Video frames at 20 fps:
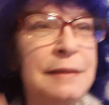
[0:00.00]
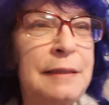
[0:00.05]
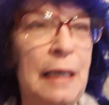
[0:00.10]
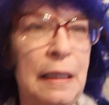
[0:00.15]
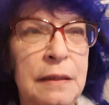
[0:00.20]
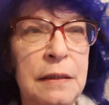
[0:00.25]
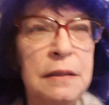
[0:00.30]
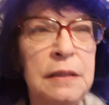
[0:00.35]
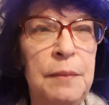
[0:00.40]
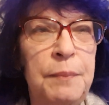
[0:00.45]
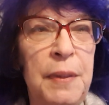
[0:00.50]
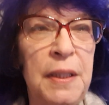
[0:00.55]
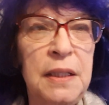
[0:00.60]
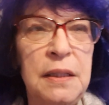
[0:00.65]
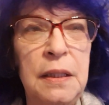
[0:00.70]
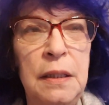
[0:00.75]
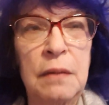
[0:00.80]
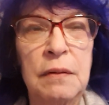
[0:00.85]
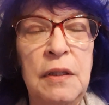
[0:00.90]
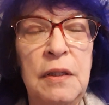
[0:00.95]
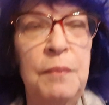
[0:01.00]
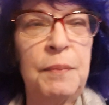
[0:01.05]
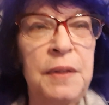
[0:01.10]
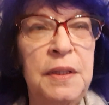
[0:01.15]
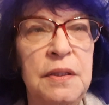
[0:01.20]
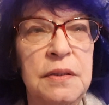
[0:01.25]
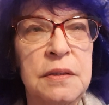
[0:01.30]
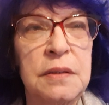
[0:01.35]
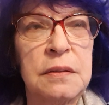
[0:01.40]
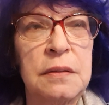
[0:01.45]
down in the bucket area
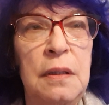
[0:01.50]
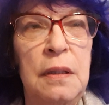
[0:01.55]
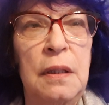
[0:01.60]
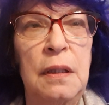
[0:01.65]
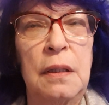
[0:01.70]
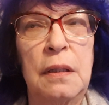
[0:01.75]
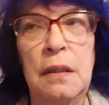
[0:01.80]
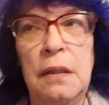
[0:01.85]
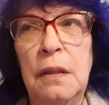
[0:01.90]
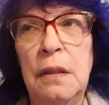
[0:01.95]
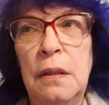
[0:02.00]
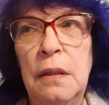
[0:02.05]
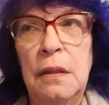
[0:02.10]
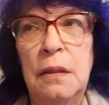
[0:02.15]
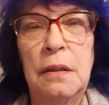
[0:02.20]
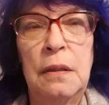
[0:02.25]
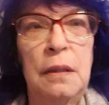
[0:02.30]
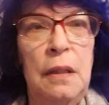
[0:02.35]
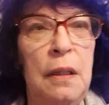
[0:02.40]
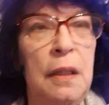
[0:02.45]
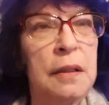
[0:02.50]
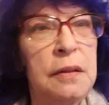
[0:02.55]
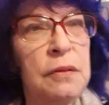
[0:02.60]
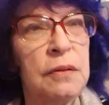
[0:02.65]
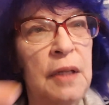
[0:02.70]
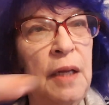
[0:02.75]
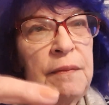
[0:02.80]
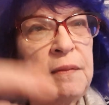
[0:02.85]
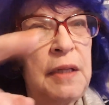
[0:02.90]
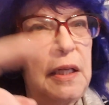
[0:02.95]
because I
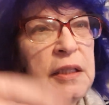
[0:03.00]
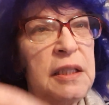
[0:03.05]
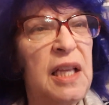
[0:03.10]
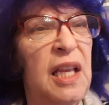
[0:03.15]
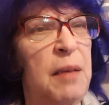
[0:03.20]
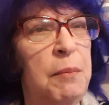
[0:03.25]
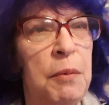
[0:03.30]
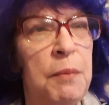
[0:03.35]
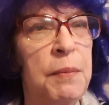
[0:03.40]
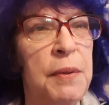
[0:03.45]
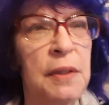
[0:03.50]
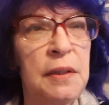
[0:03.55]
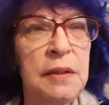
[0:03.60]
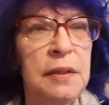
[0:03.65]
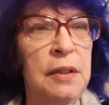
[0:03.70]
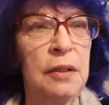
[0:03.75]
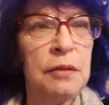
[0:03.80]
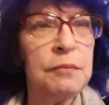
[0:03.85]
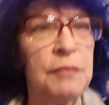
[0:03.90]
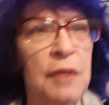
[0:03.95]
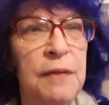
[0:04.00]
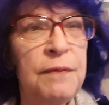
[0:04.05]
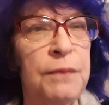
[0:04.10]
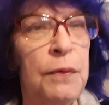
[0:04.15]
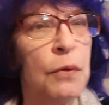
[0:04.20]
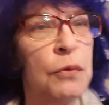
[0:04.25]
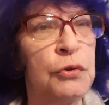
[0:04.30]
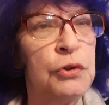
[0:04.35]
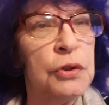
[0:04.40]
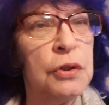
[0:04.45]
don't have that capability on my
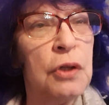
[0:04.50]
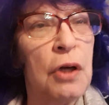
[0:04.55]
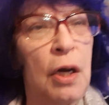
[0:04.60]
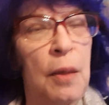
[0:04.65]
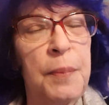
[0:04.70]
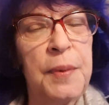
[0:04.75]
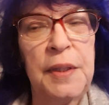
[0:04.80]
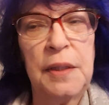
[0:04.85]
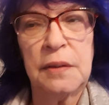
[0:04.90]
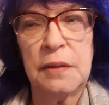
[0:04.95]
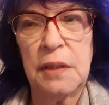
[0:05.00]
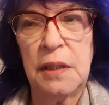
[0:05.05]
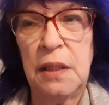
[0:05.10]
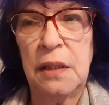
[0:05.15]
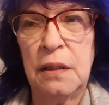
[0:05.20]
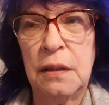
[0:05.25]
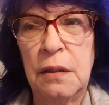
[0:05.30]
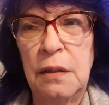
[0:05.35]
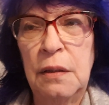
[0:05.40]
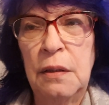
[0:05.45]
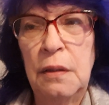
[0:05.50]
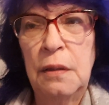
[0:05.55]
phone to copy a link.